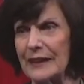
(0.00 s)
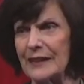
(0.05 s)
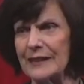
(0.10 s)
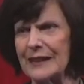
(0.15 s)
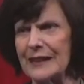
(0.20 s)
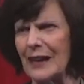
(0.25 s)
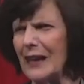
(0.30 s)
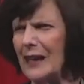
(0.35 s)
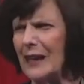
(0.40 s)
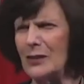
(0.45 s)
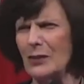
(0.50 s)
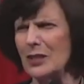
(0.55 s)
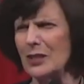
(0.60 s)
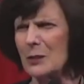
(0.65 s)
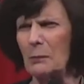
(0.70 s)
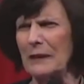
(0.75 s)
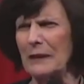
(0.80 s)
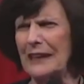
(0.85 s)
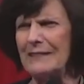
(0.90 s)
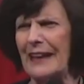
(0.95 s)
Now, how do you
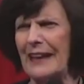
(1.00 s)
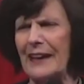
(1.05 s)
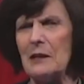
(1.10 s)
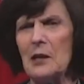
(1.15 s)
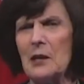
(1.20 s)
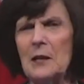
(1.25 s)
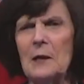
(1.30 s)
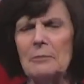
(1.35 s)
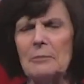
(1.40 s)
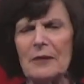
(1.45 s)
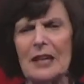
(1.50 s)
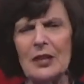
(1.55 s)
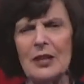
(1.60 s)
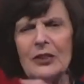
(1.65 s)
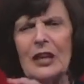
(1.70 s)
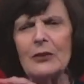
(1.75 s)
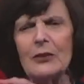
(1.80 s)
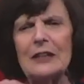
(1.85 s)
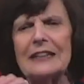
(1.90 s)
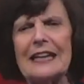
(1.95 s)
explain that?
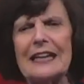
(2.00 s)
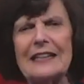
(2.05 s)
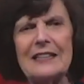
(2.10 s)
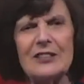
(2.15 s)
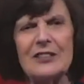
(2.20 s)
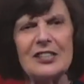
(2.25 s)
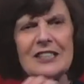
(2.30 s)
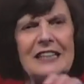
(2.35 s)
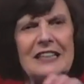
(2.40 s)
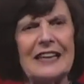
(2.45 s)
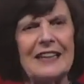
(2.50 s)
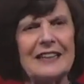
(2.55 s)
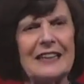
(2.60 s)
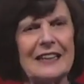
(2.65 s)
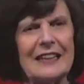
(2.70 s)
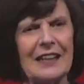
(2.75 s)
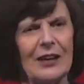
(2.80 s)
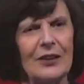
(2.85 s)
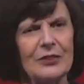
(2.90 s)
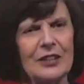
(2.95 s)
There are ladies standing
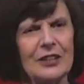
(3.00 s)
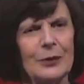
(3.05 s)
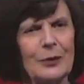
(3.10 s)
out there with